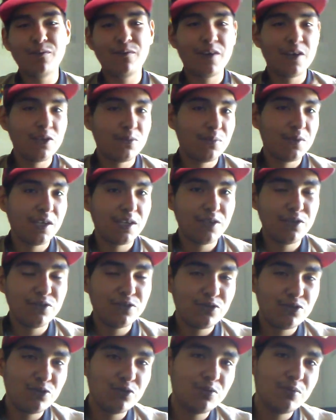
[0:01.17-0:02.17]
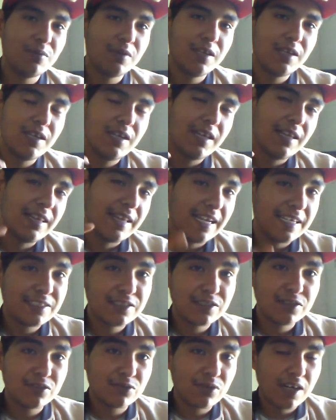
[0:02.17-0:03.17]
Follow me on YouTube, like,
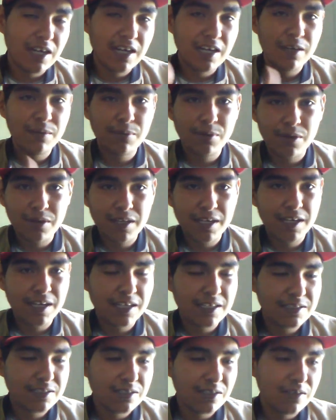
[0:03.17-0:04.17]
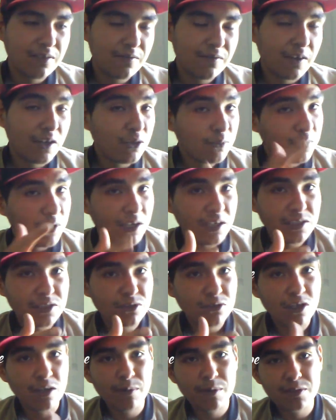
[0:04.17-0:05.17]
subscribe, all that kind of stuff. Follow me on
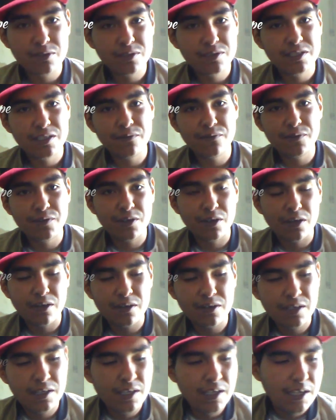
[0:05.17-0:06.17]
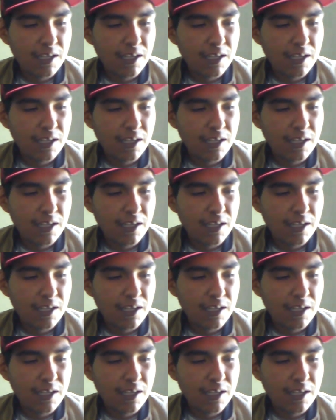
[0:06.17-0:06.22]
Instagram. I do the same for y'all.